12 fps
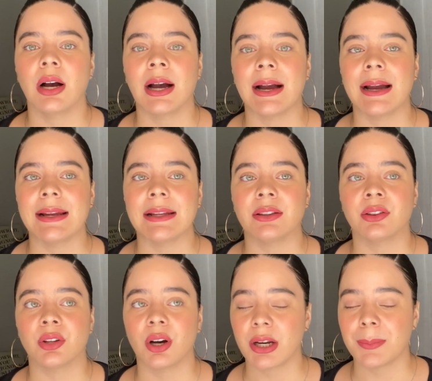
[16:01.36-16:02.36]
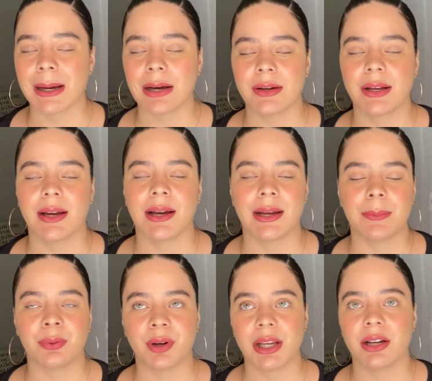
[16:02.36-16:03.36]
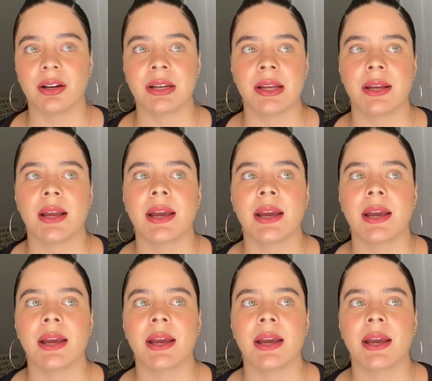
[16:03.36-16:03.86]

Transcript: I thought about it, I prayed on it,